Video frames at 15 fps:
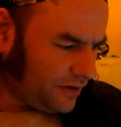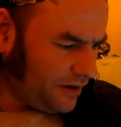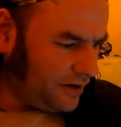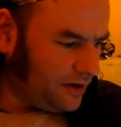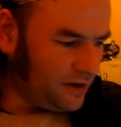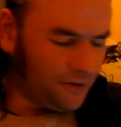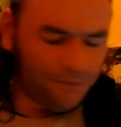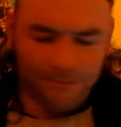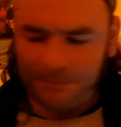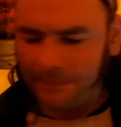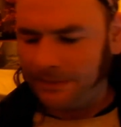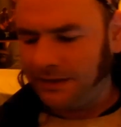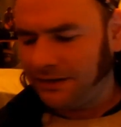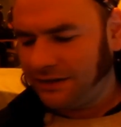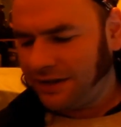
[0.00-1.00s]
And
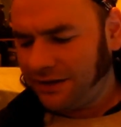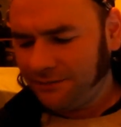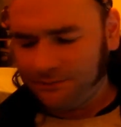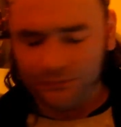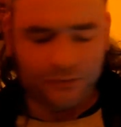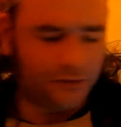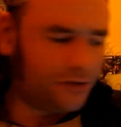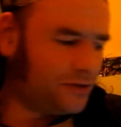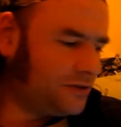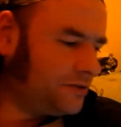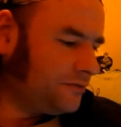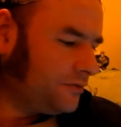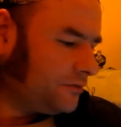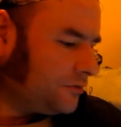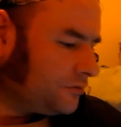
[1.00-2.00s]
again, the
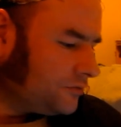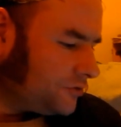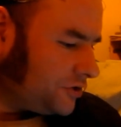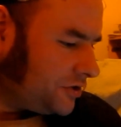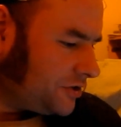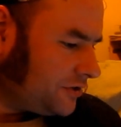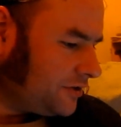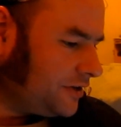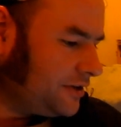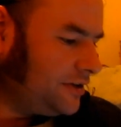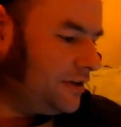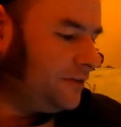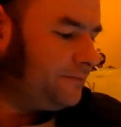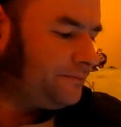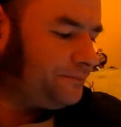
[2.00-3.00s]
rules
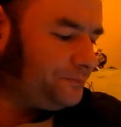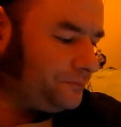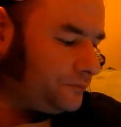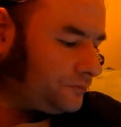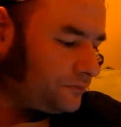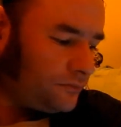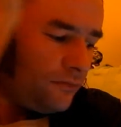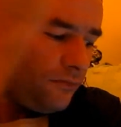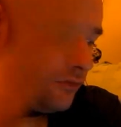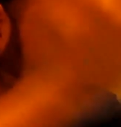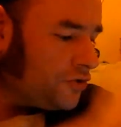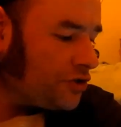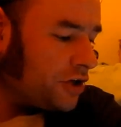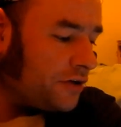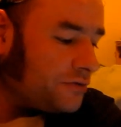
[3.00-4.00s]
society
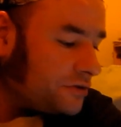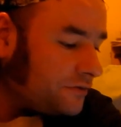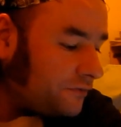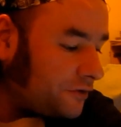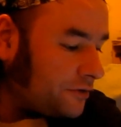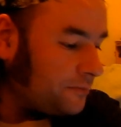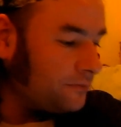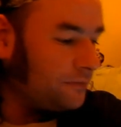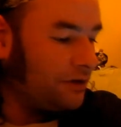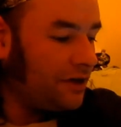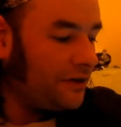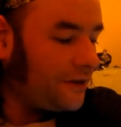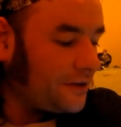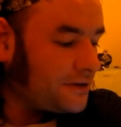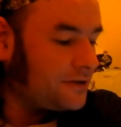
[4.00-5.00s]
has chosen for them,
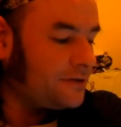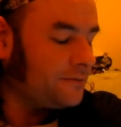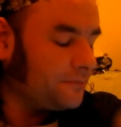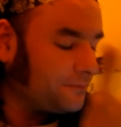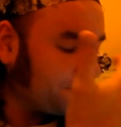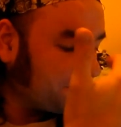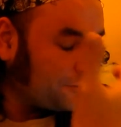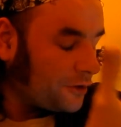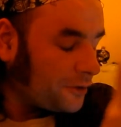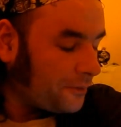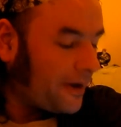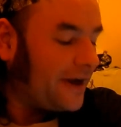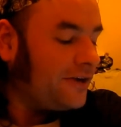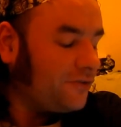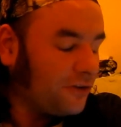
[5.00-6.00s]
yeah, that's the
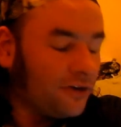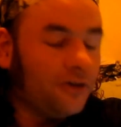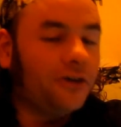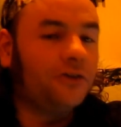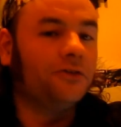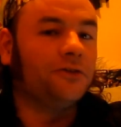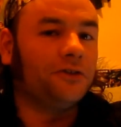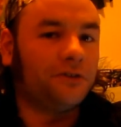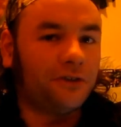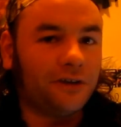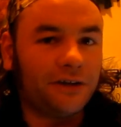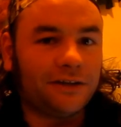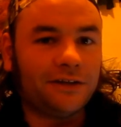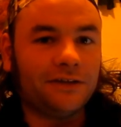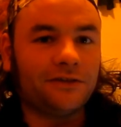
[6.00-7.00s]
patriarchal
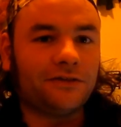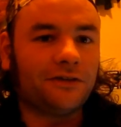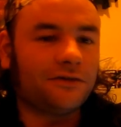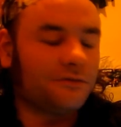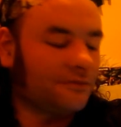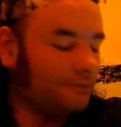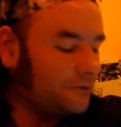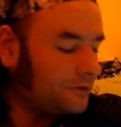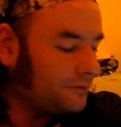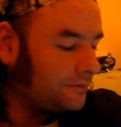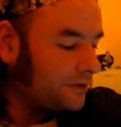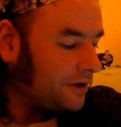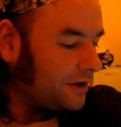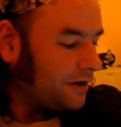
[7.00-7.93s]
society has chosen for them.